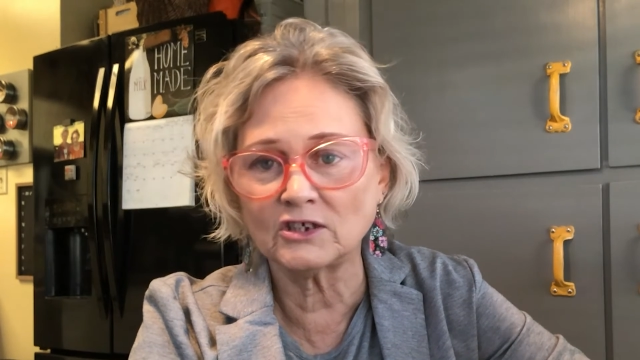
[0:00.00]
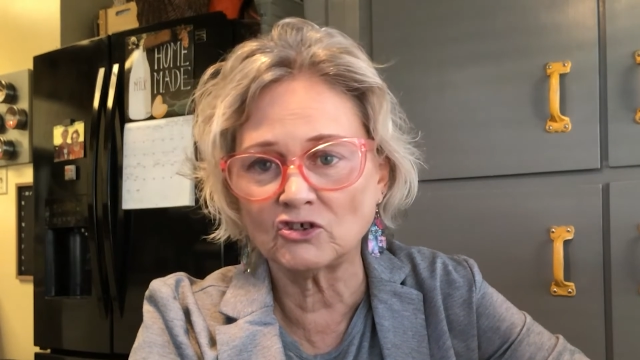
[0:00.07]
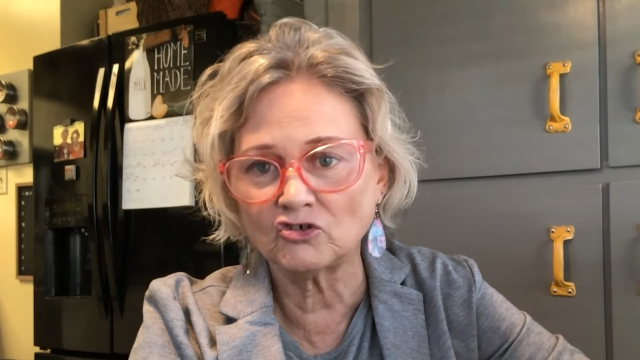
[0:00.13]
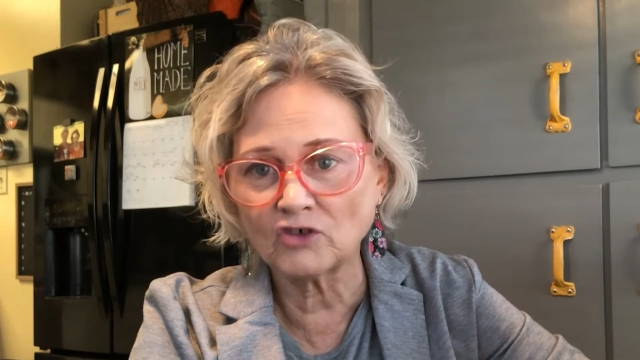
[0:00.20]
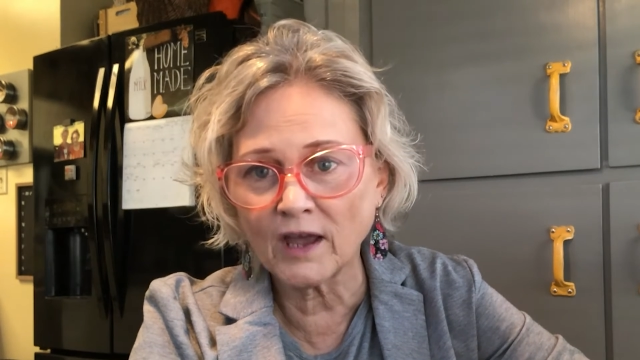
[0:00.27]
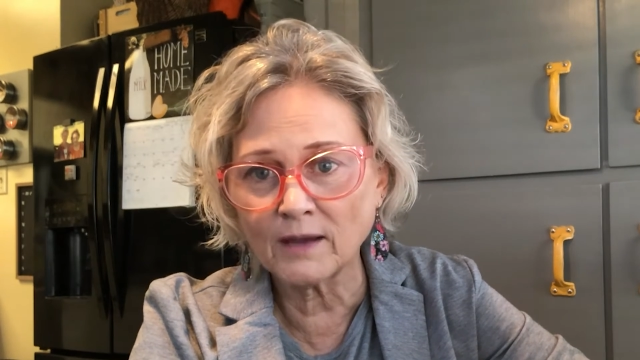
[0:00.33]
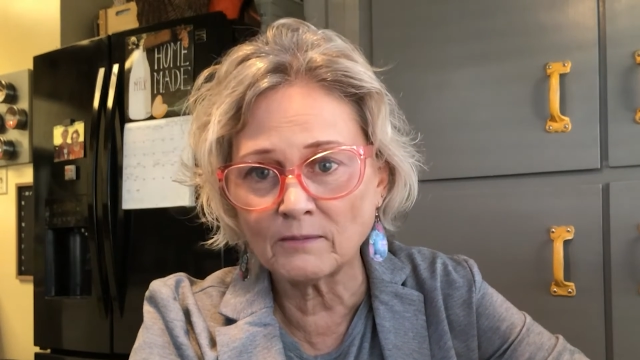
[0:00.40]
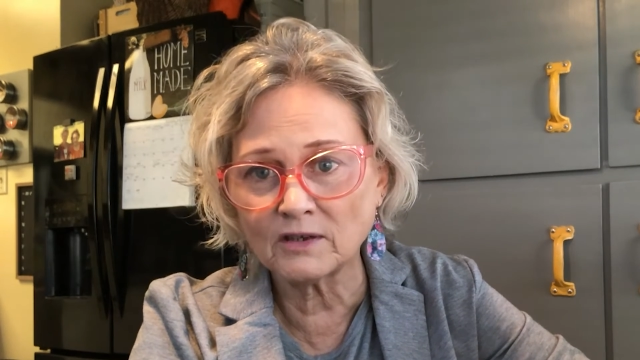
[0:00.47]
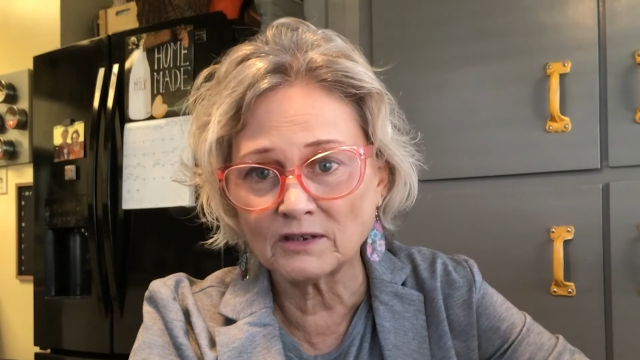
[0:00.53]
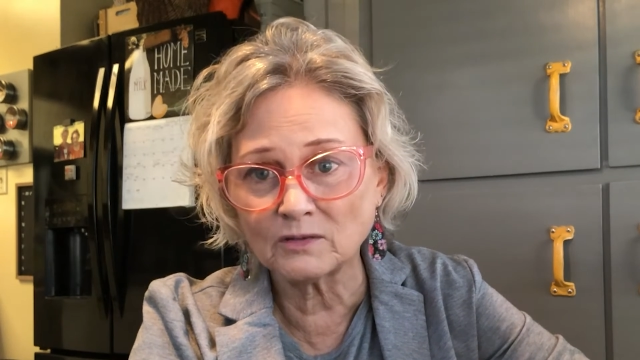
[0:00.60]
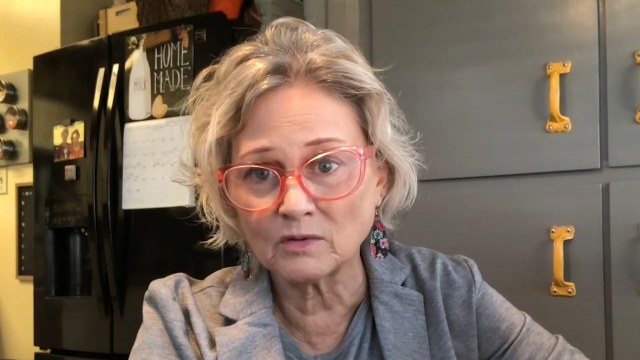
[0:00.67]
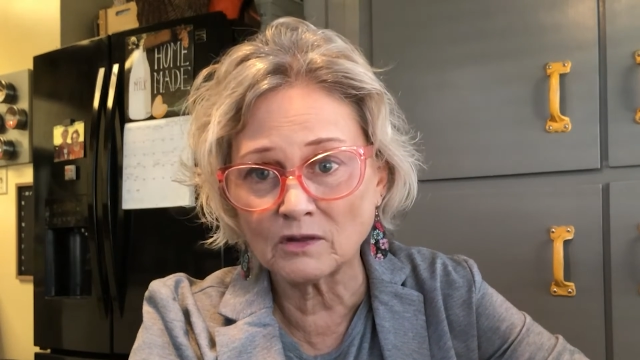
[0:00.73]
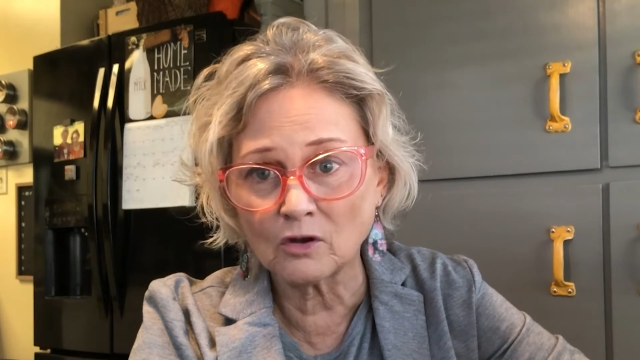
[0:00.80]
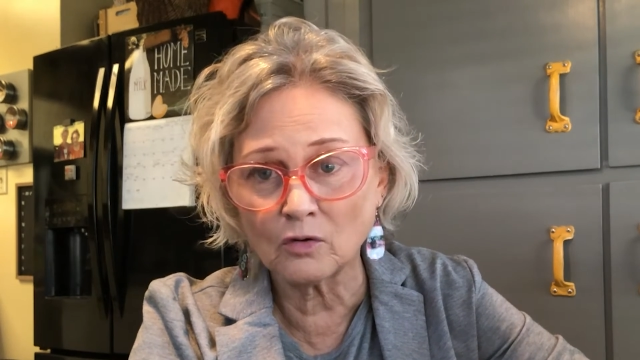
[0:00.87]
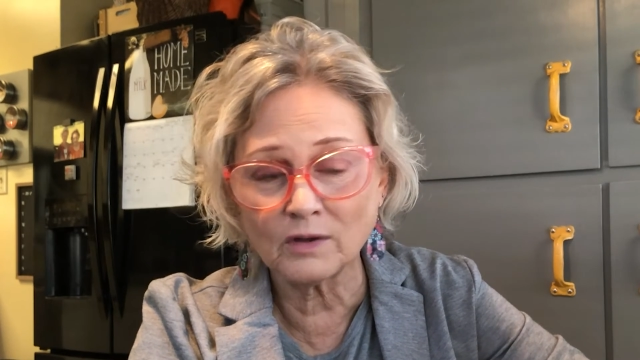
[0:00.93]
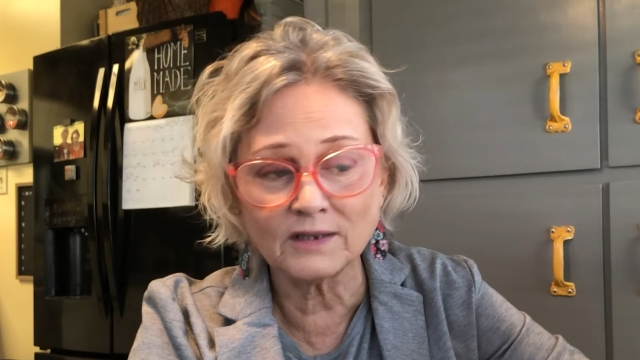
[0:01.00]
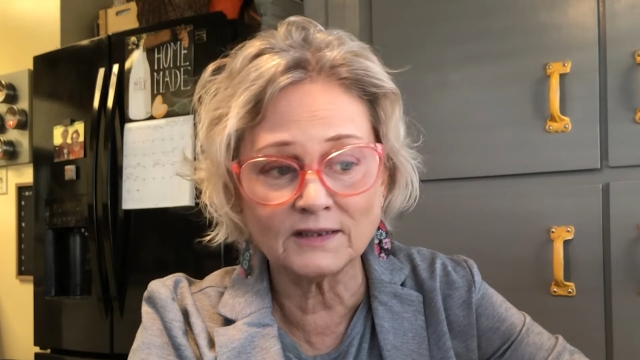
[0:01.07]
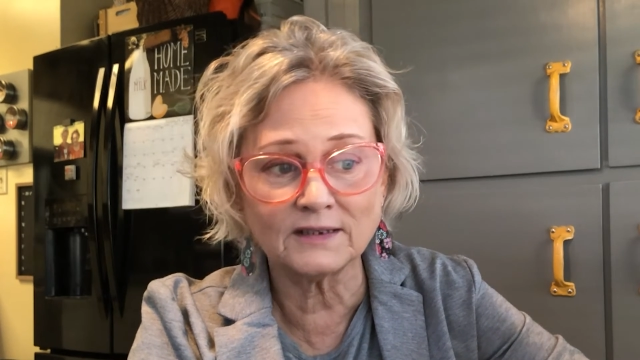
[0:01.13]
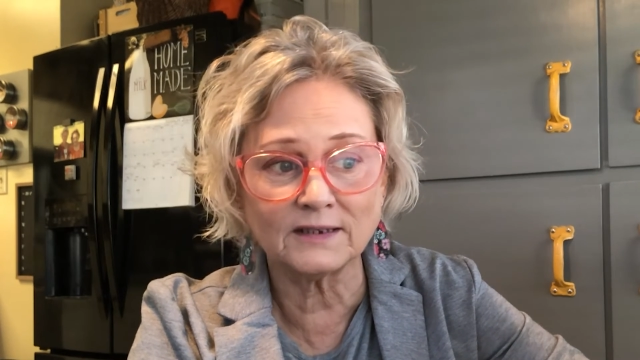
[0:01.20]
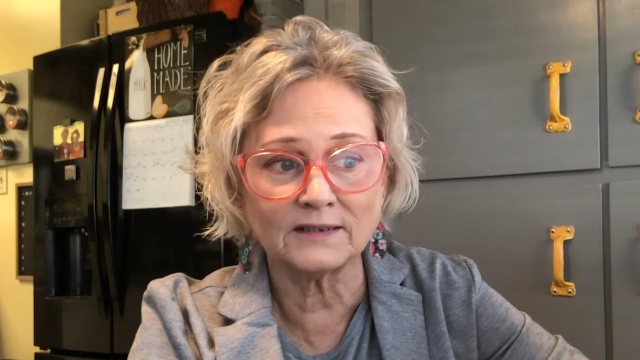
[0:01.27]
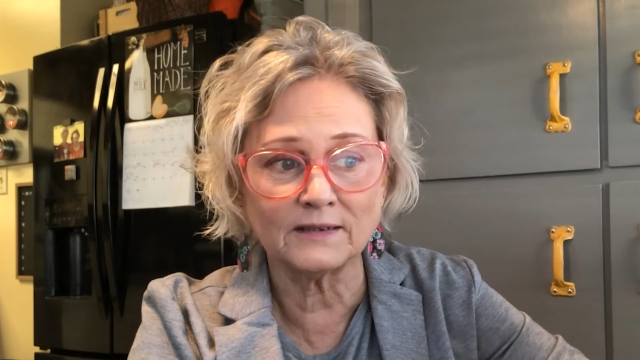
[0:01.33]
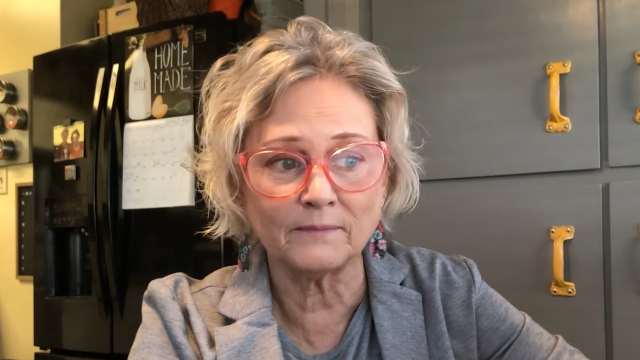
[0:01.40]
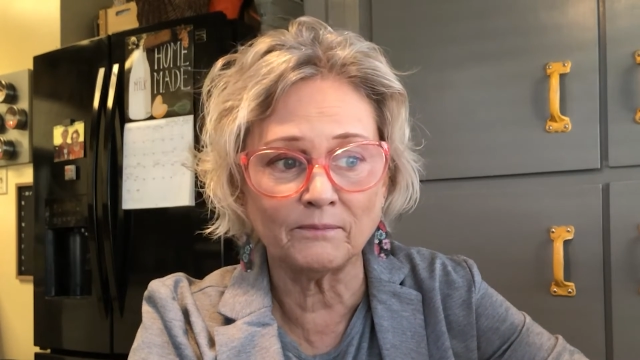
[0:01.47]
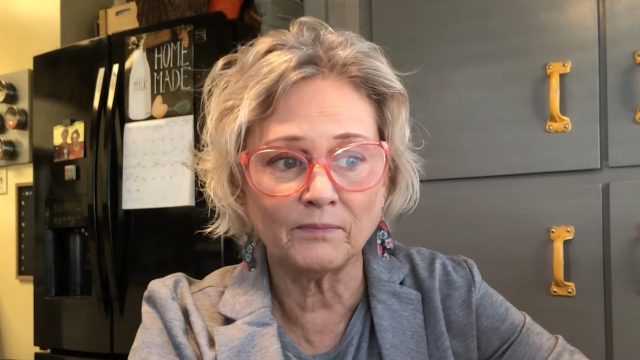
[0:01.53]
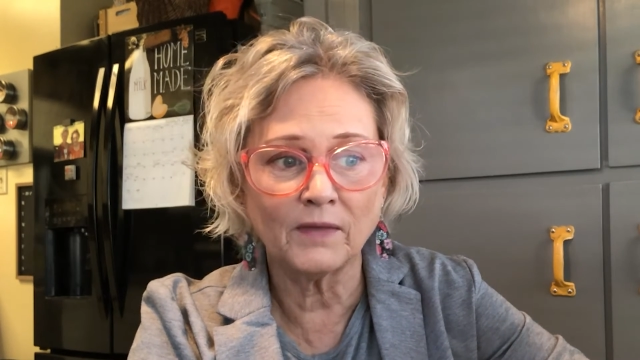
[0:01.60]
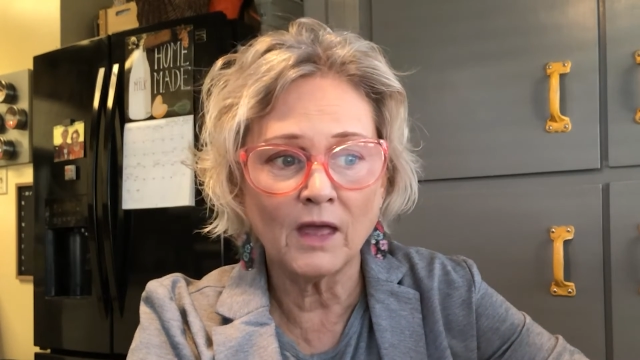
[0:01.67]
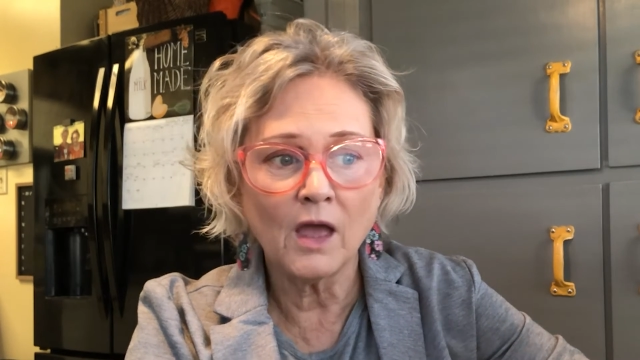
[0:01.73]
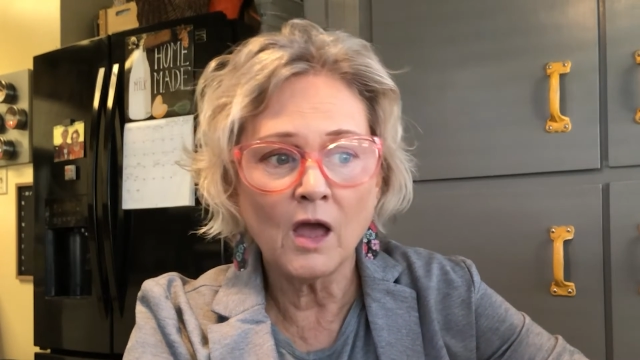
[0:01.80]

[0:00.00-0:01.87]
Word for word: that shamed us with criticism